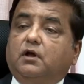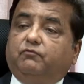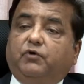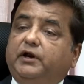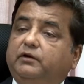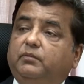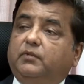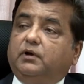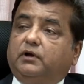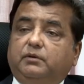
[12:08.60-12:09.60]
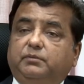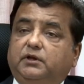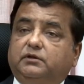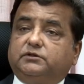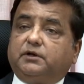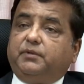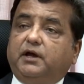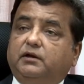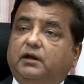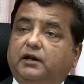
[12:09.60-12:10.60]
Funding can be sought
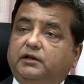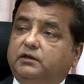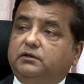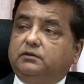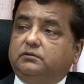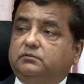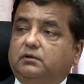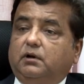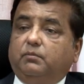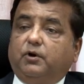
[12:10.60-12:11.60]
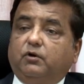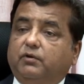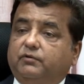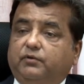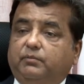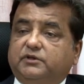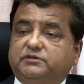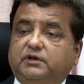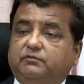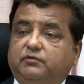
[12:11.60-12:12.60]
by any borrower from
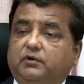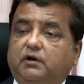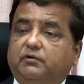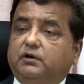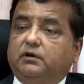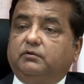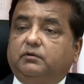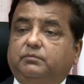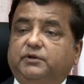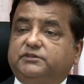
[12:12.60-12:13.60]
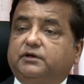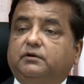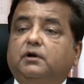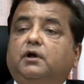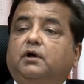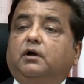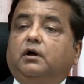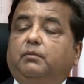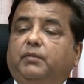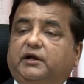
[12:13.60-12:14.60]
SDF. Our basic
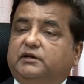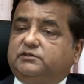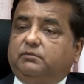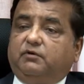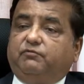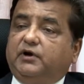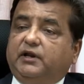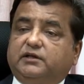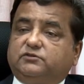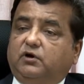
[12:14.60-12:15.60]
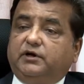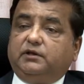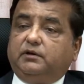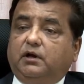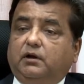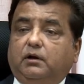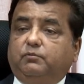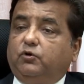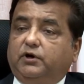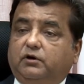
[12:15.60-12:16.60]
mechanism of funding is already
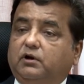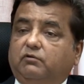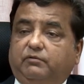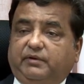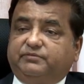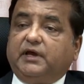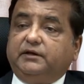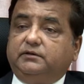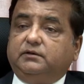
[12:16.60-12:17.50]
uploaded on our website.